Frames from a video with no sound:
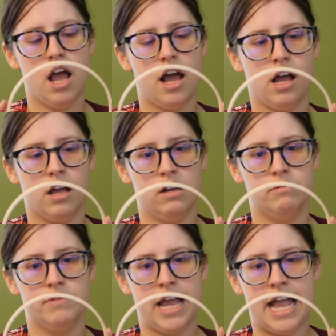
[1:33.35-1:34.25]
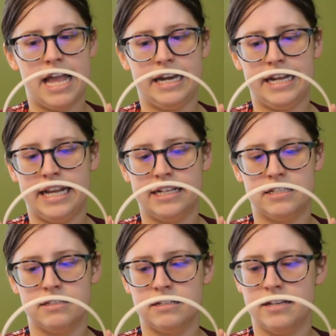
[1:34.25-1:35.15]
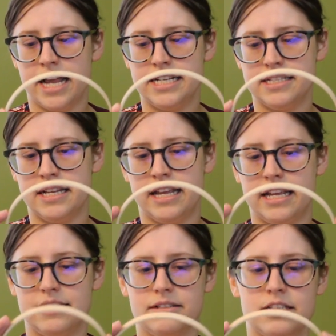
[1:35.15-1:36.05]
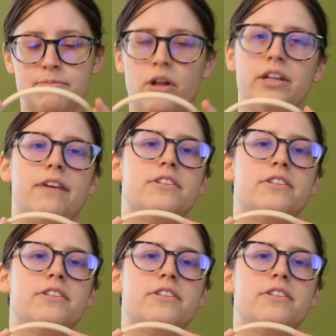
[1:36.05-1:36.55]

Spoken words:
and it's nice and small enough